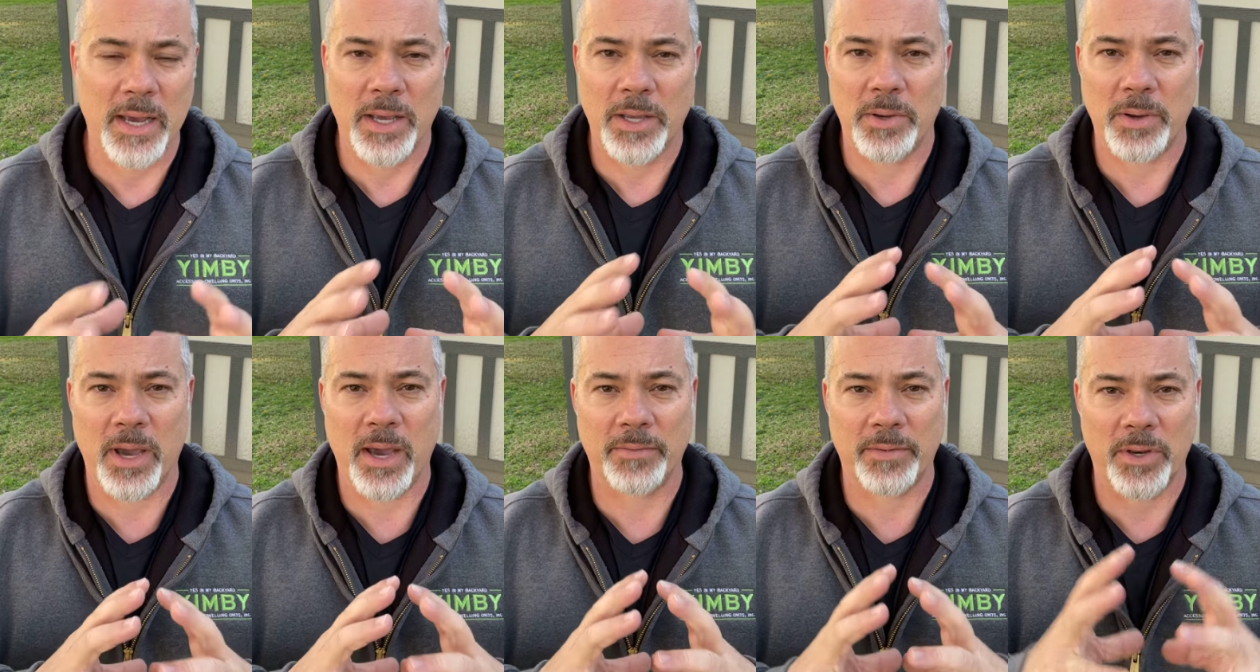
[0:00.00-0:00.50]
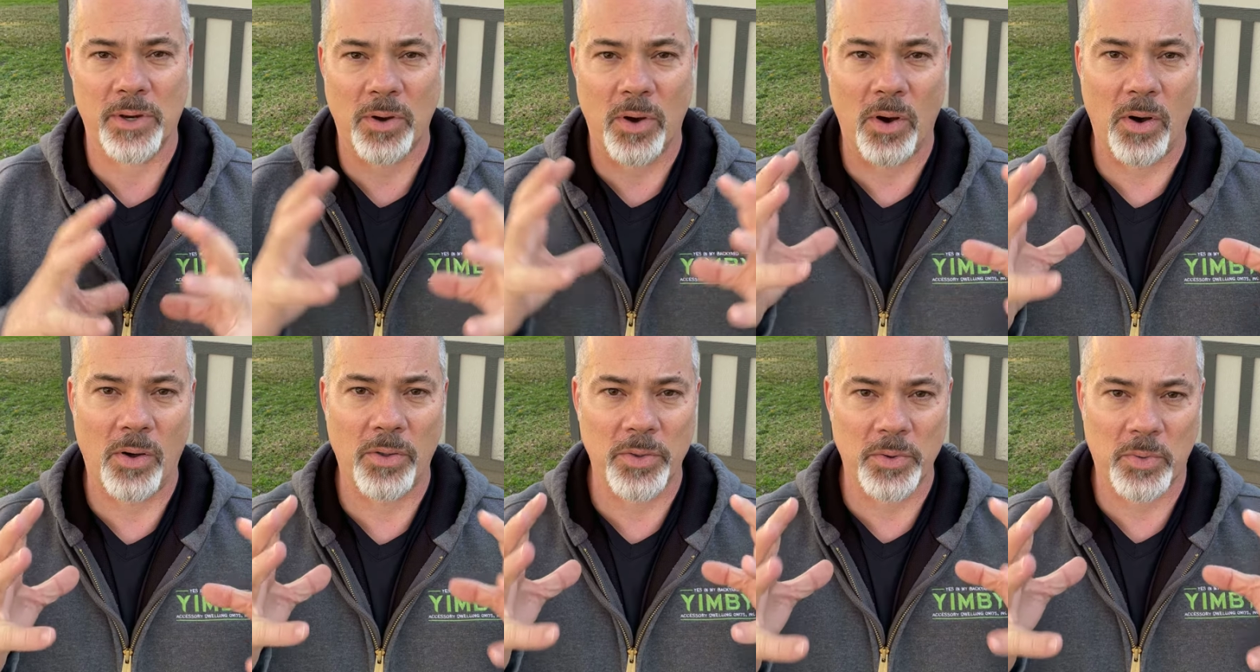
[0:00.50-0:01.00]
And
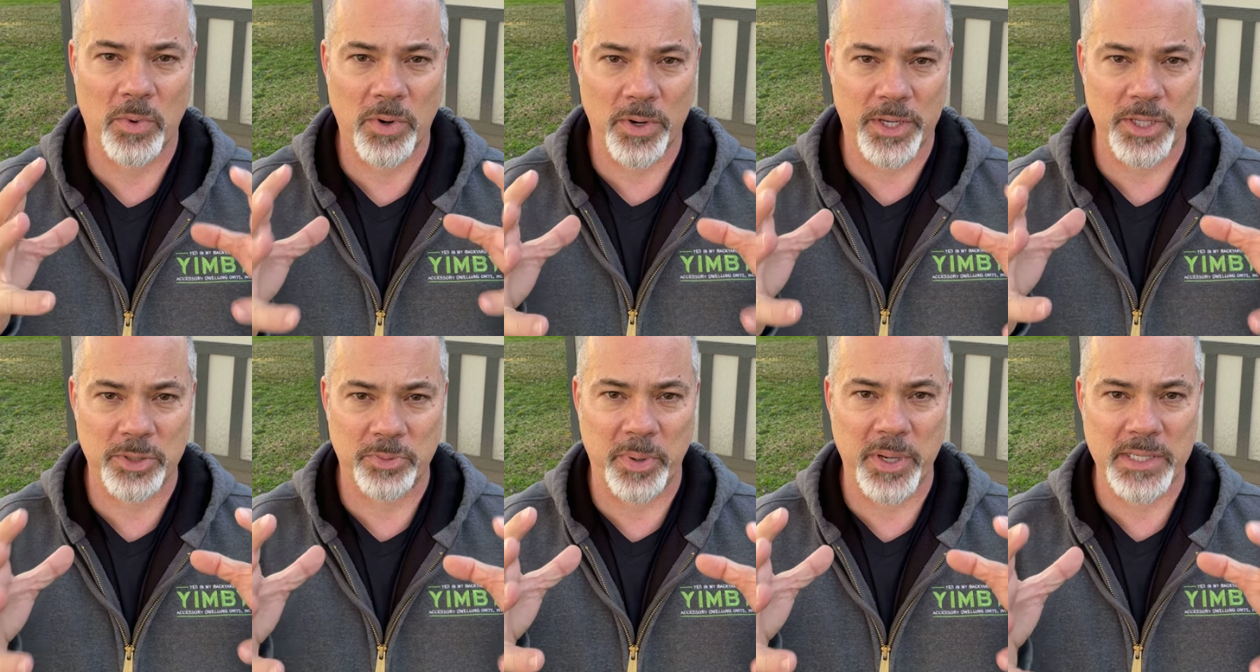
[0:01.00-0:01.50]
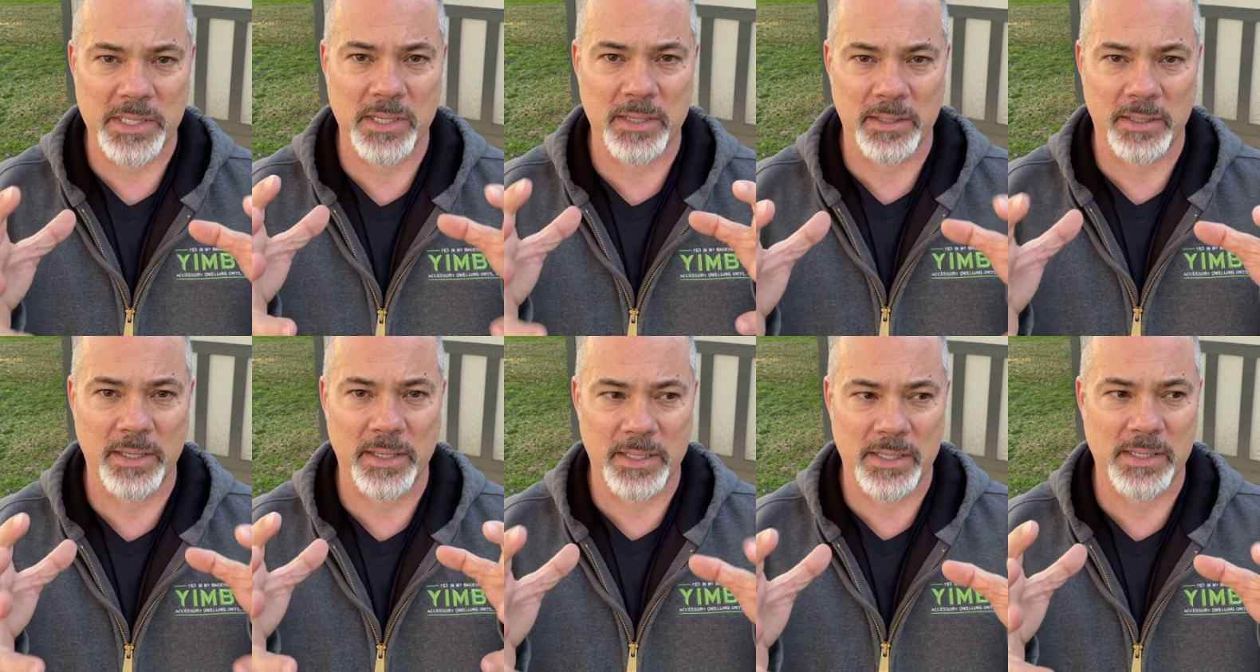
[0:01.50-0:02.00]
all the work is
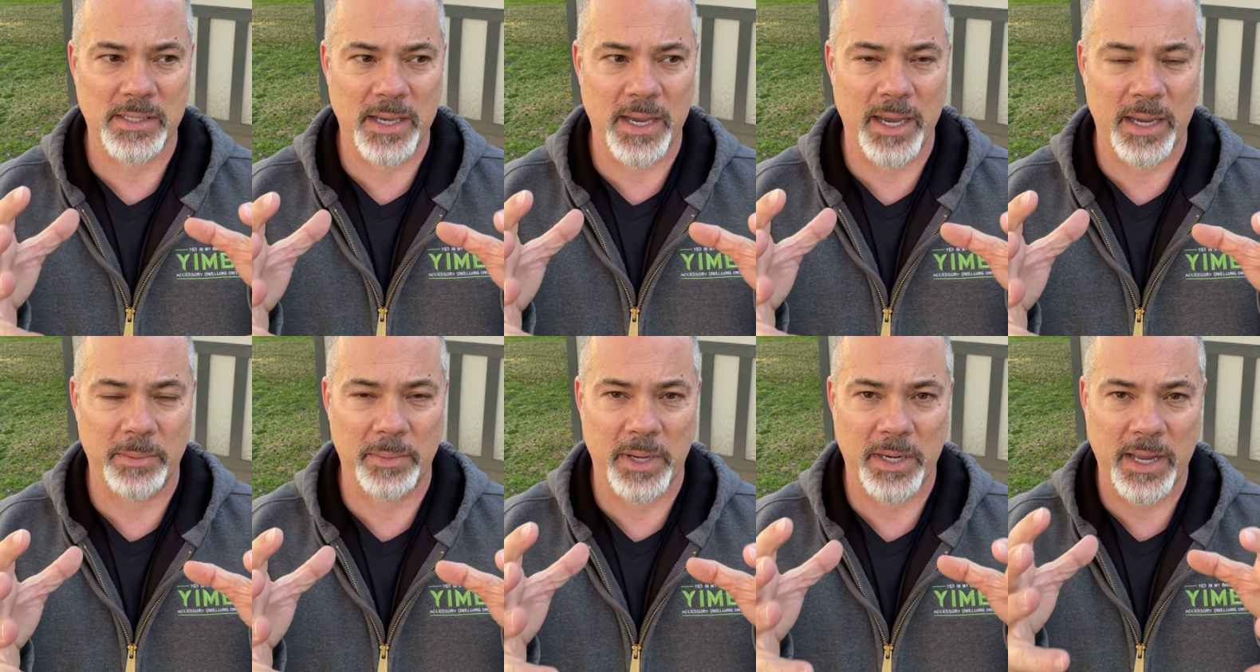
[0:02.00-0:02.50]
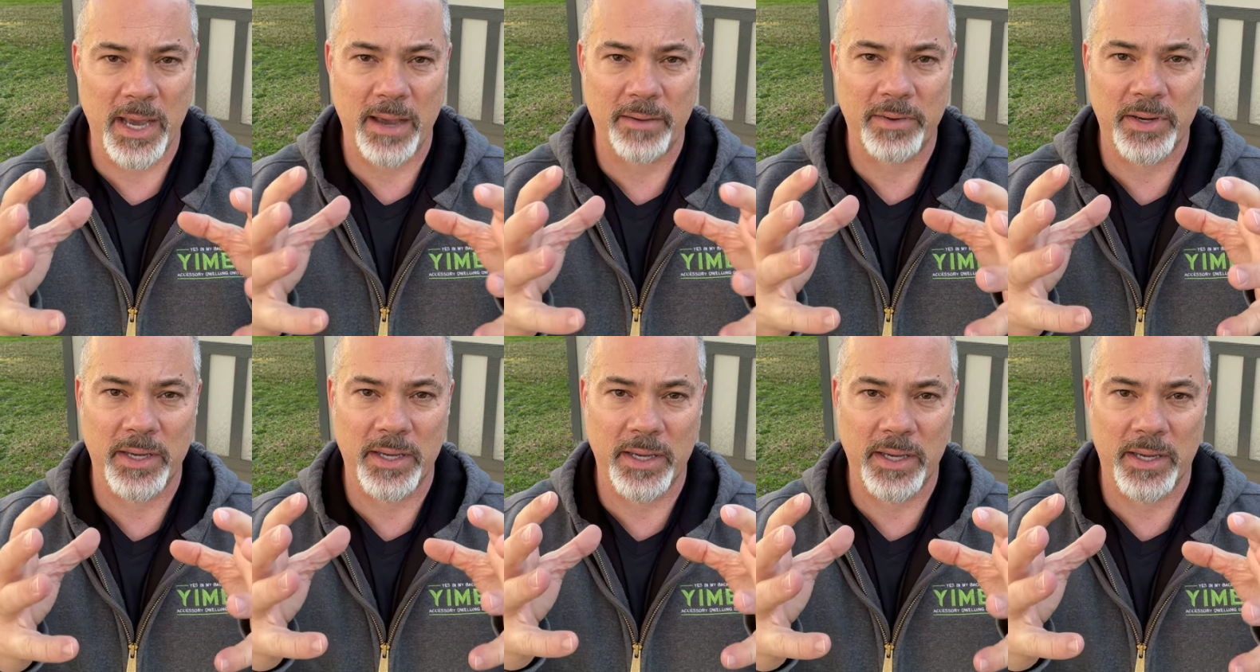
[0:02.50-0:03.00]
basically the same. And
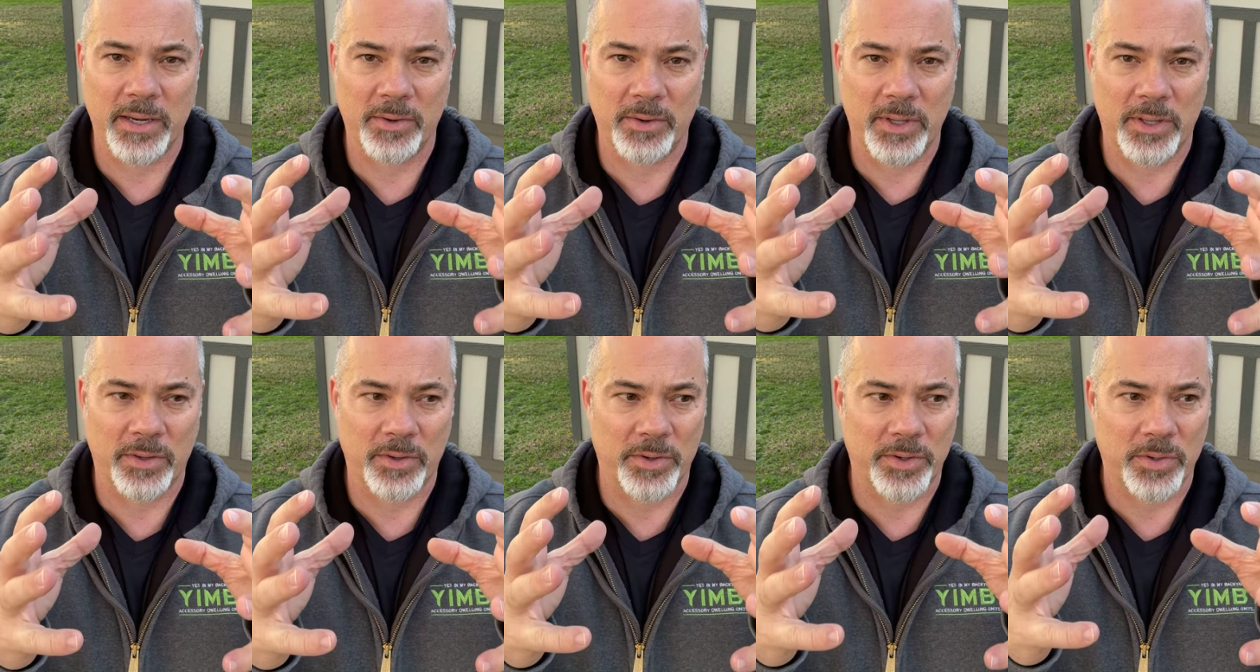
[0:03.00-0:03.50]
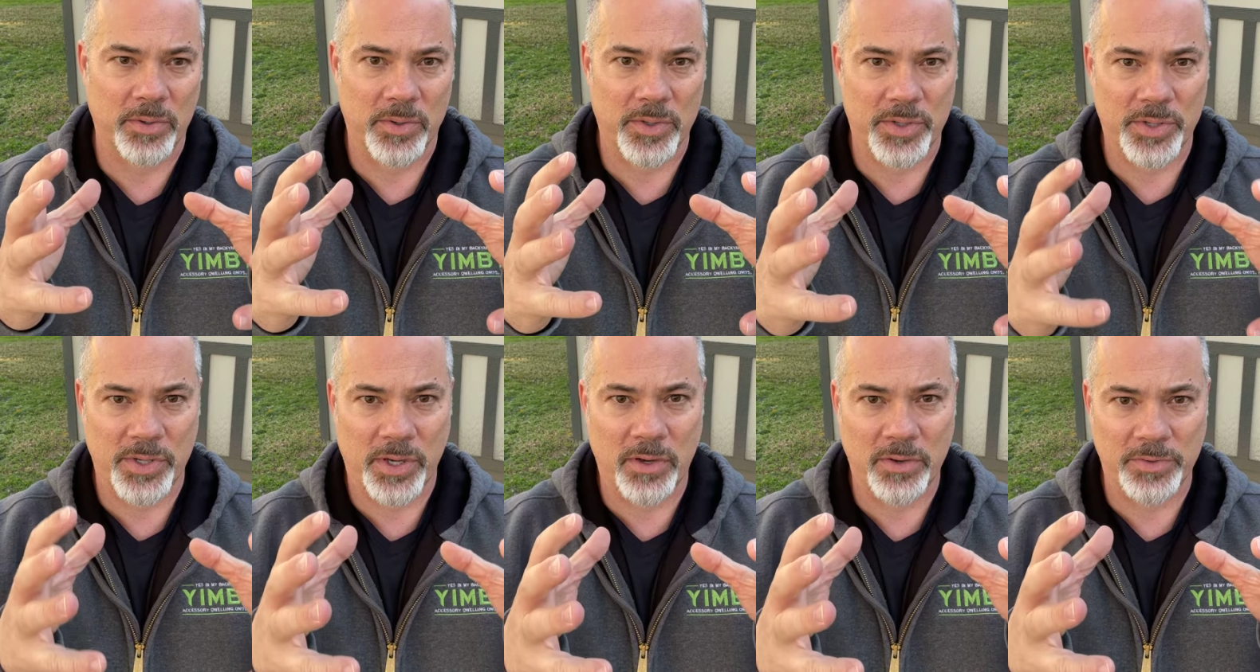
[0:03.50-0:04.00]
having to get either
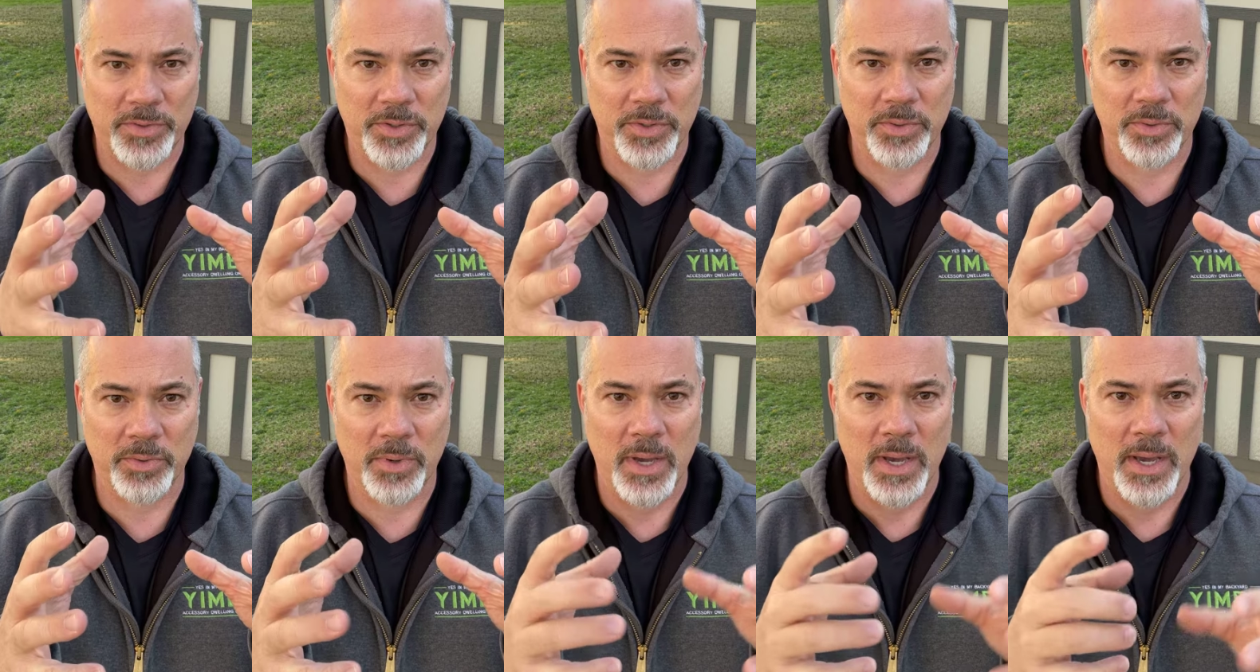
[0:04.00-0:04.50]
yourself to